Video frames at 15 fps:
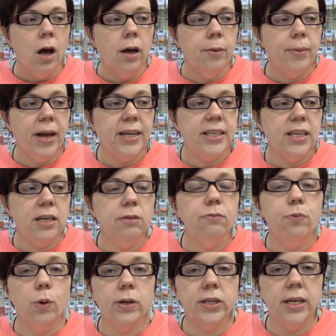um, 18,
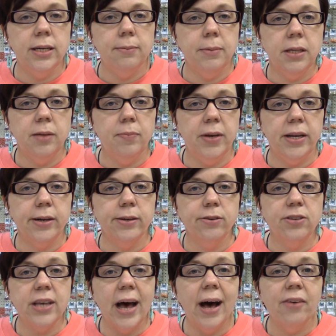14 millimeters.